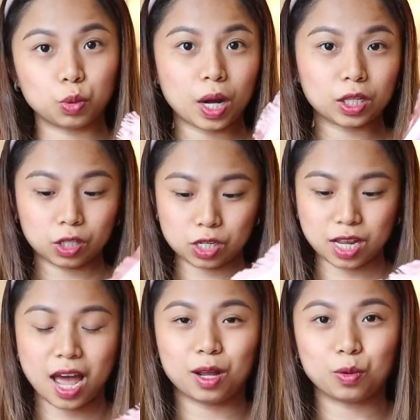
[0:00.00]
to
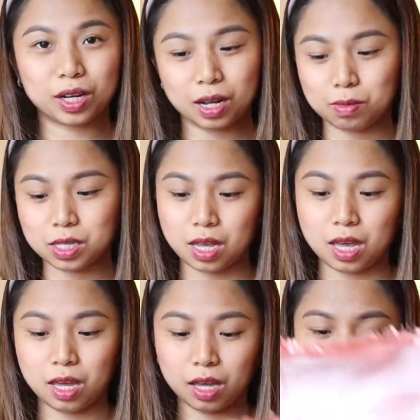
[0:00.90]
understand what I'm
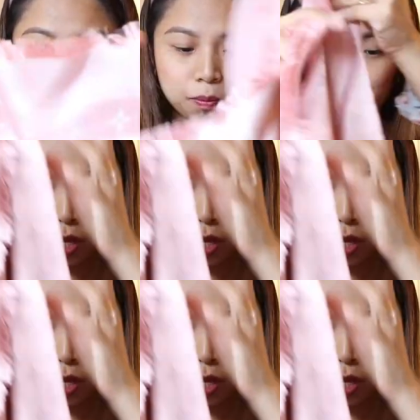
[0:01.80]
saying.